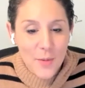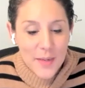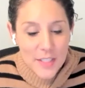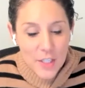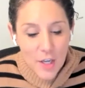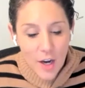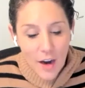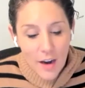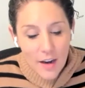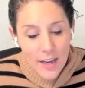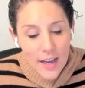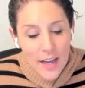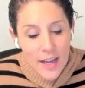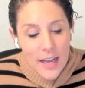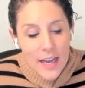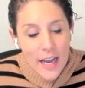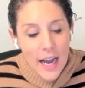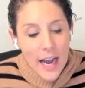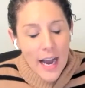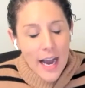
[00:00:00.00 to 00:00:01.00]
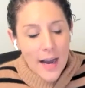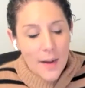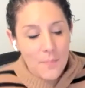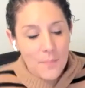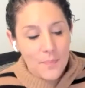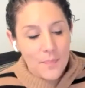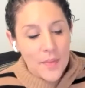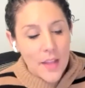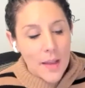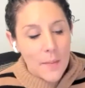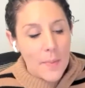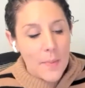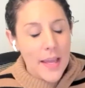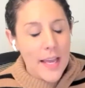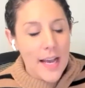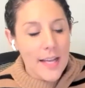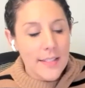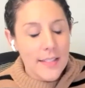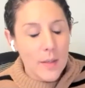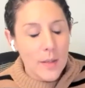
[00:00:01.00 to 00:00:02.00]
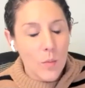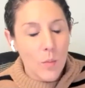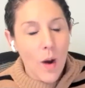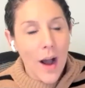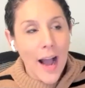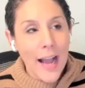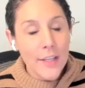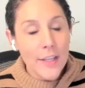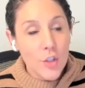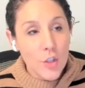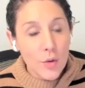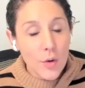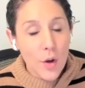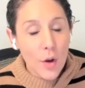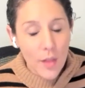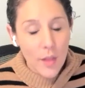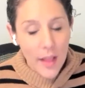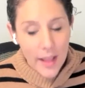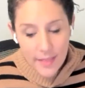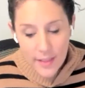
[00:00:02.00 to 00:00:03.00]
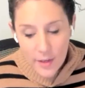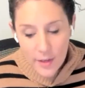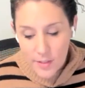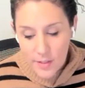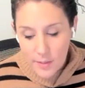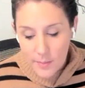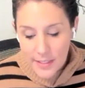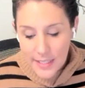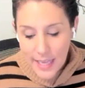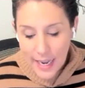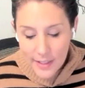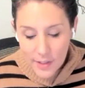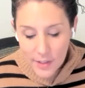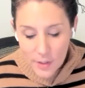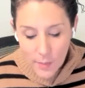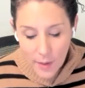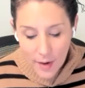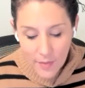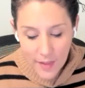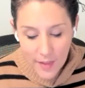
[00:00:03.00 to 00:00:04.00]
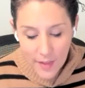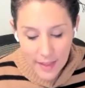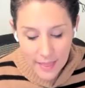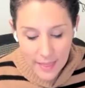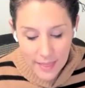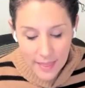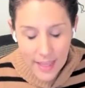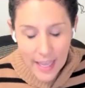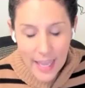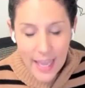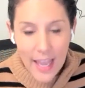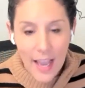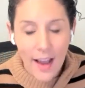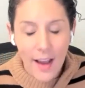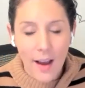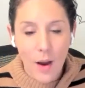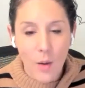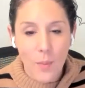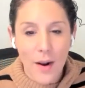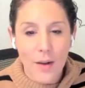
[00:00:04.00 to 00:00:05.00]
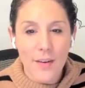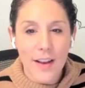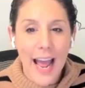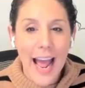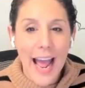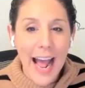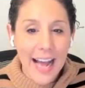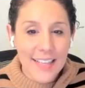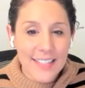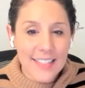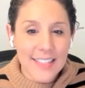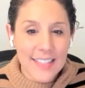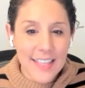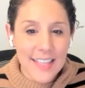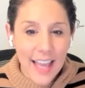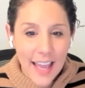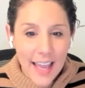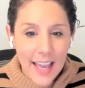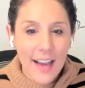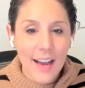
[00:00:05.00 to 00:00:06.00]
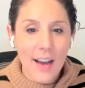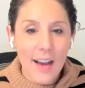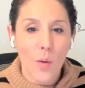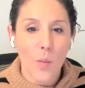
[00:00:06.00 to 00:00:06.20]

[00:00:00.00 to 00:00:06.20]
we talk, um, because I do know like there's some science around like the uh, around asking,